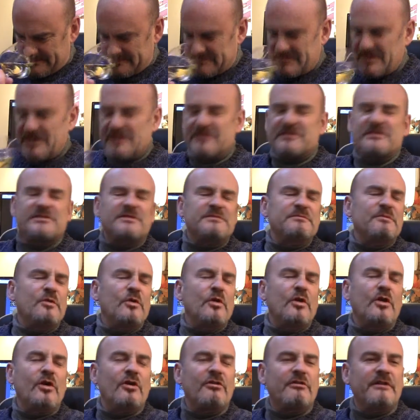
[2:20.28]
bit of
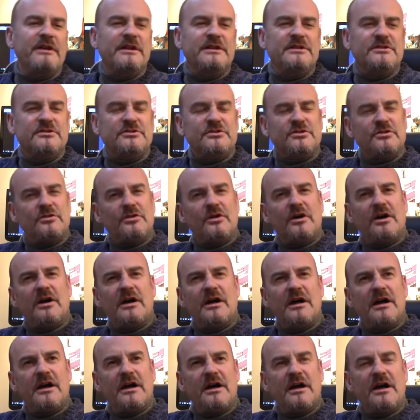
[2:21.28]
small orange or
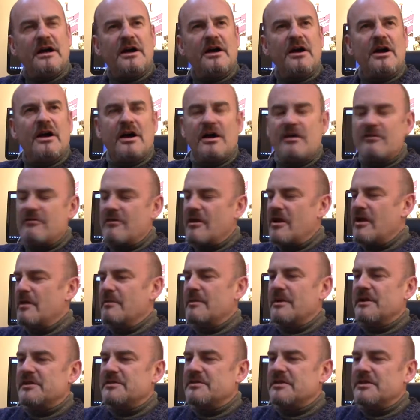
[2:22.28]

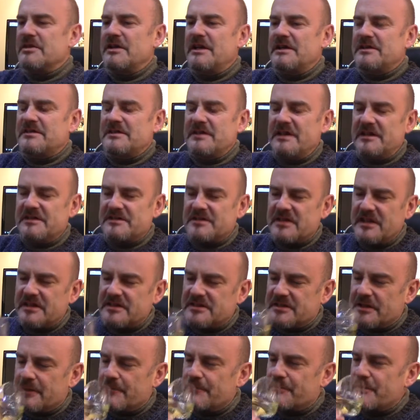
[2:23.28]
aroma. So let's
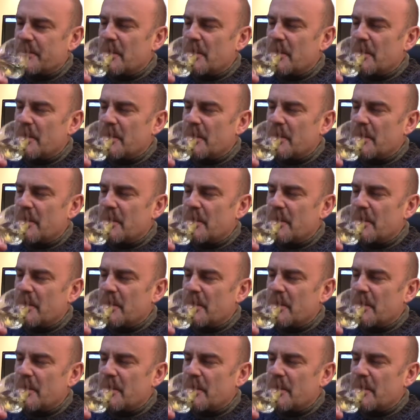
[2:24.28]
taste it.